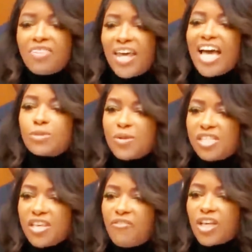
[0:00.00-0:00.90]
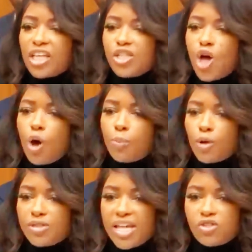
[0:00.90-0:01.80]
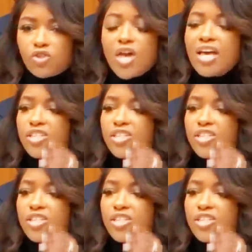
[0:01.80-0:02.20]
that I specifically told protesters